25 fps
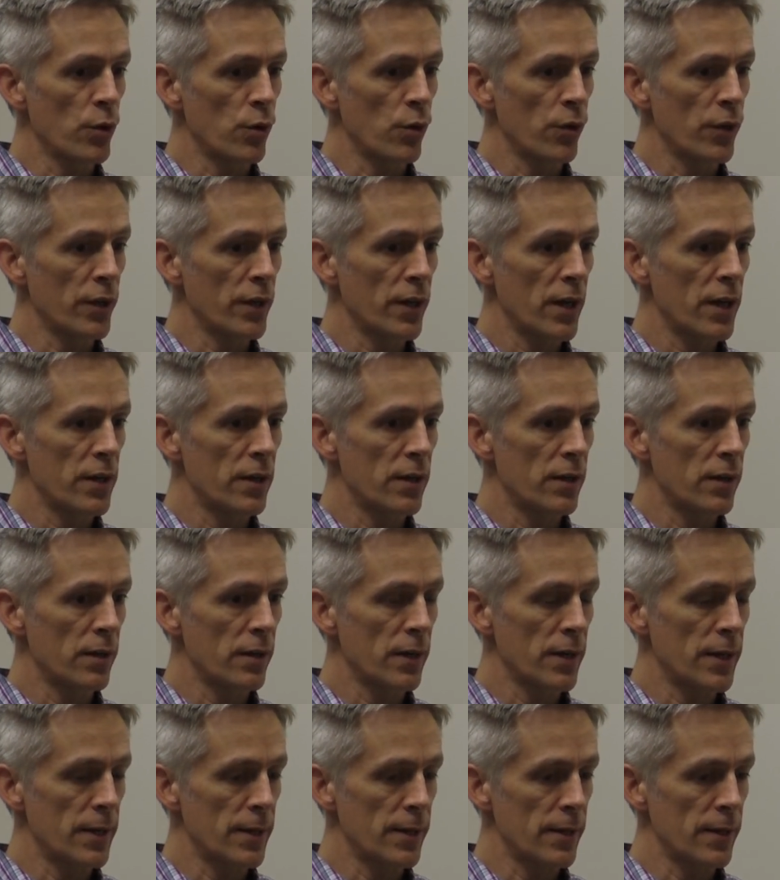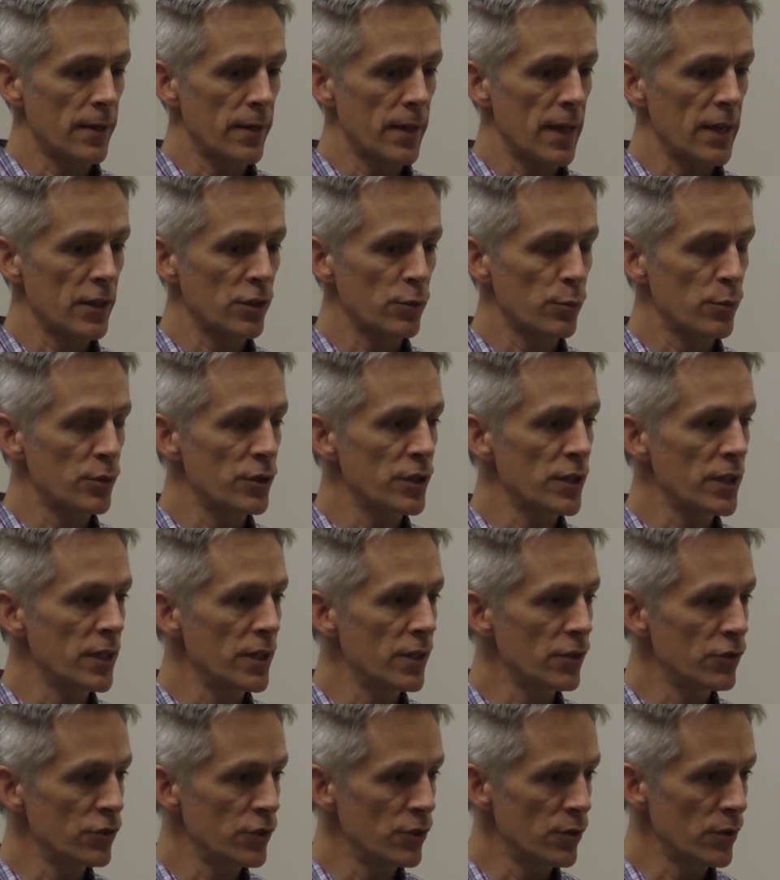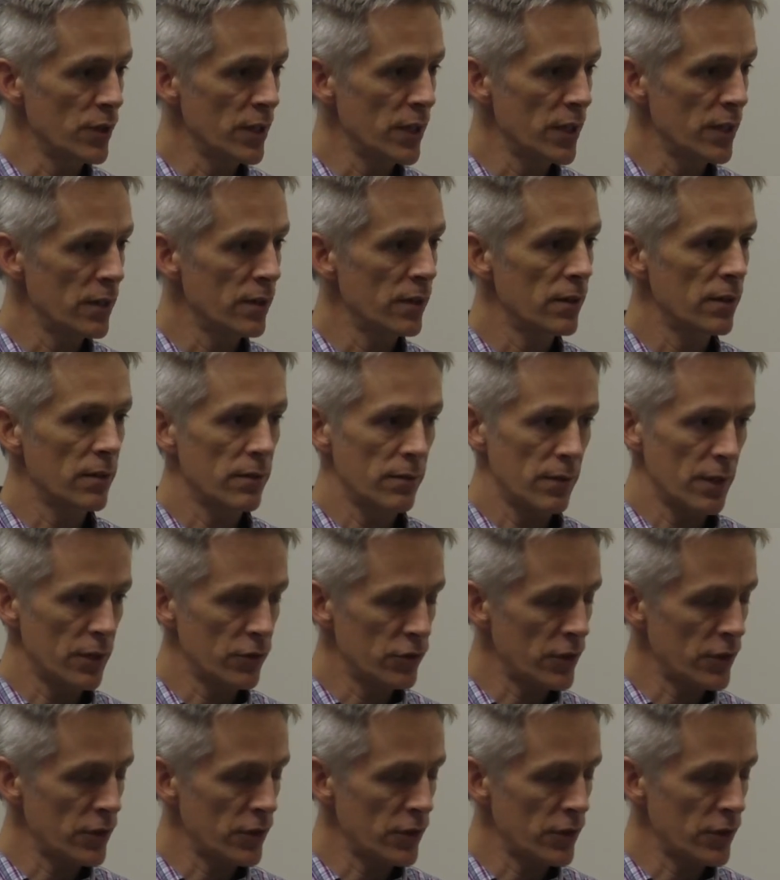you know, the kind of uh, expertise you need.